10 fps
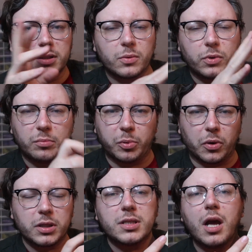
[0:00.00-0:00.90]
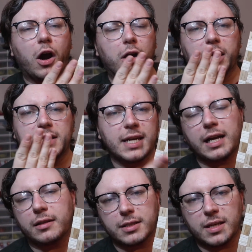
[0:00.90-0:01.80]
wood boards are
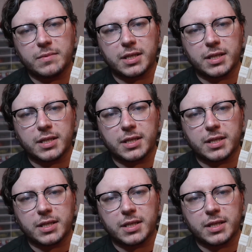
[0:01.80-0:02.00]
exactly the same